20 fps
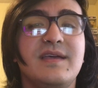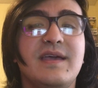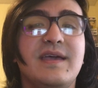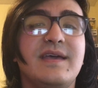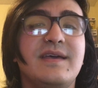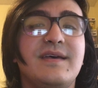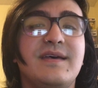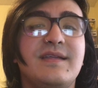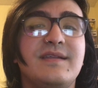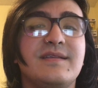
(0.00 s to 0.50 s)

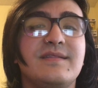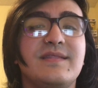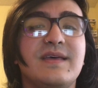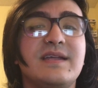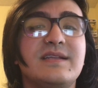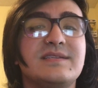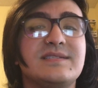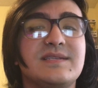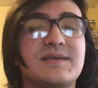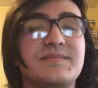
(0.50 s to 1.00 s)
and
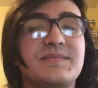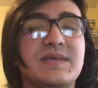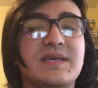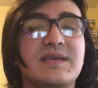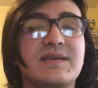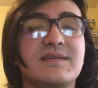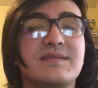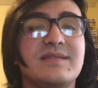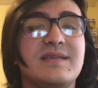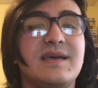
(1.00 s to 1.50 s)
that is
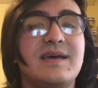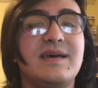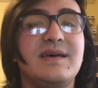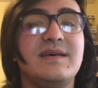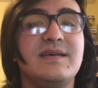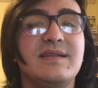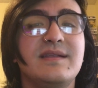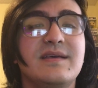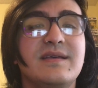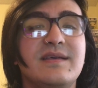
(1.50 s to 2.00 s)
something
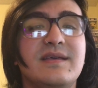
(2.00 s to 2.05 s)
that